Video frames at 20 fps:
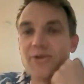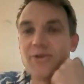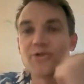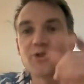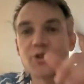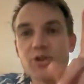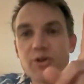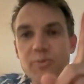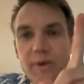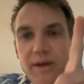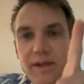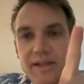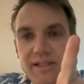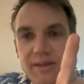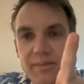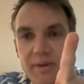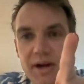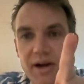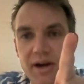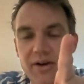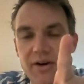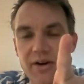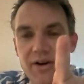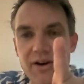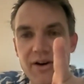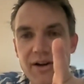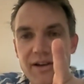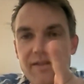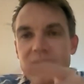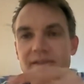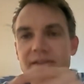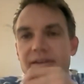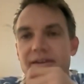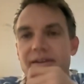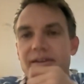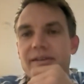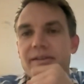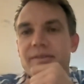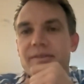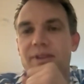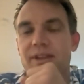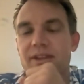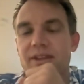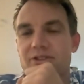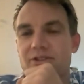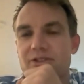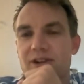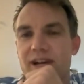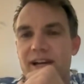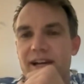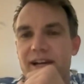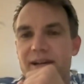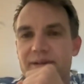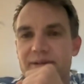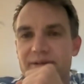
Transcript: toothpaste amount on and try it.